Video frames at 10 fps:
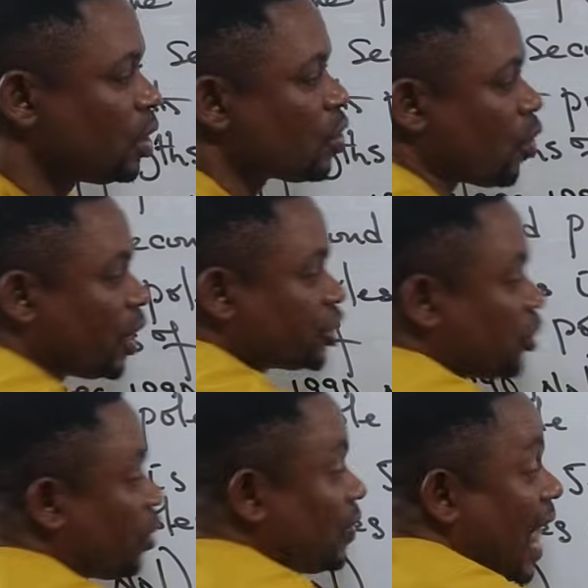
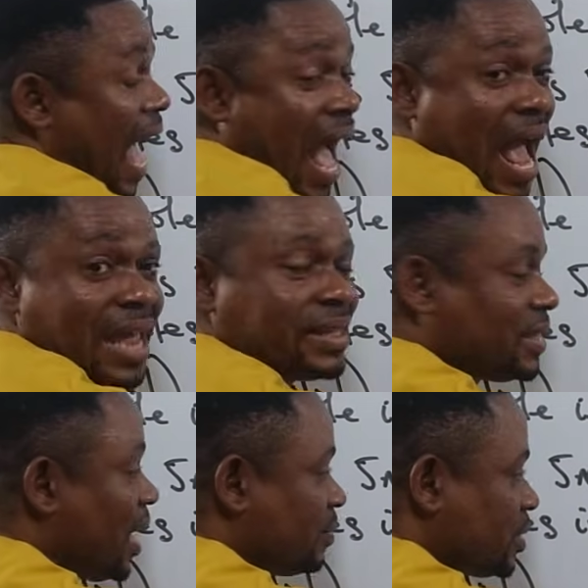Collection of like
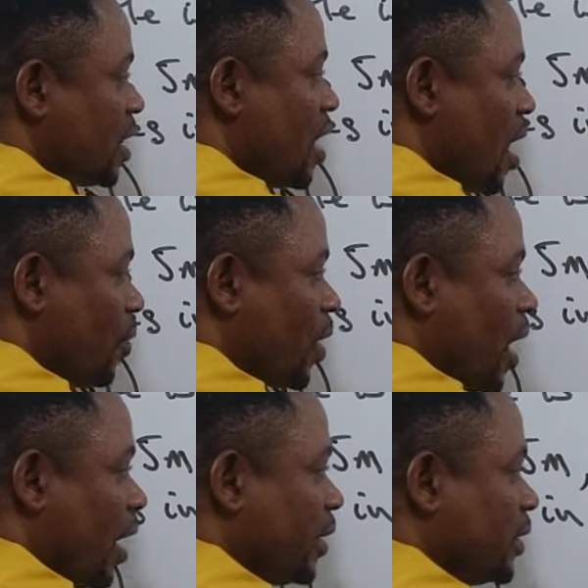terms. I will
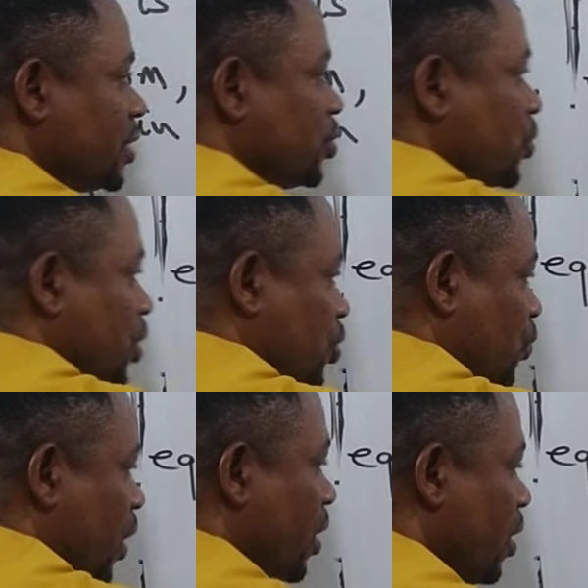carry this to
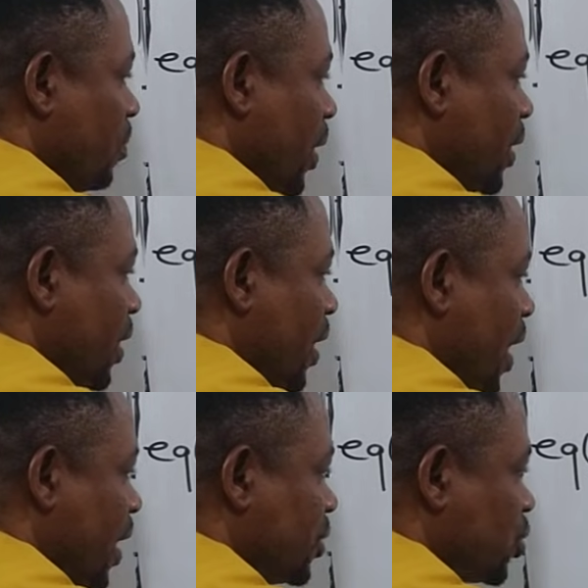this way, making
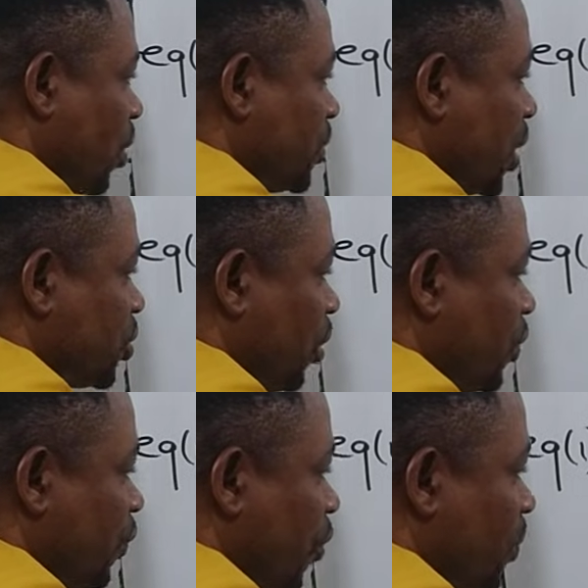A subject of
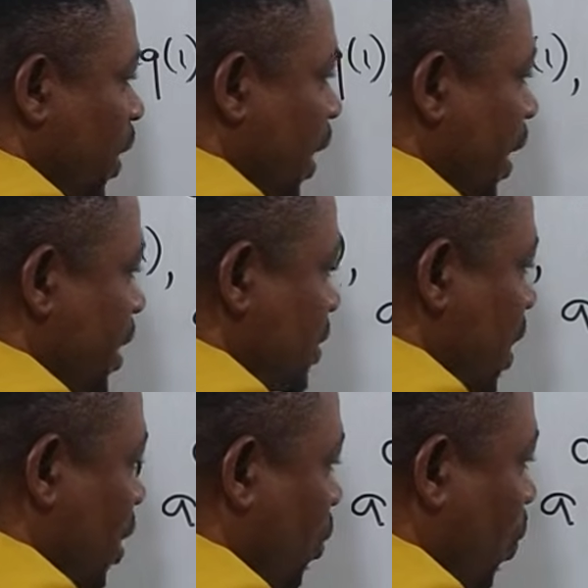the formula. A is
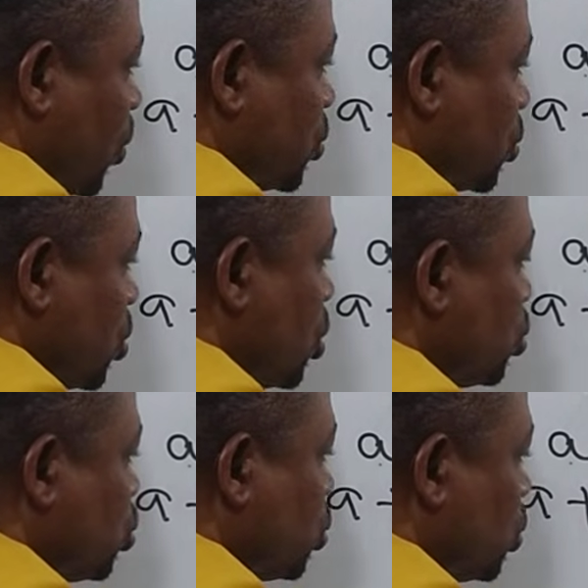now equal to
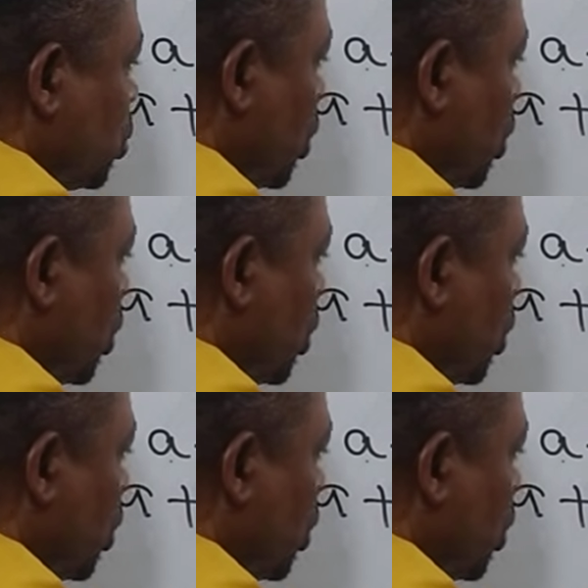2.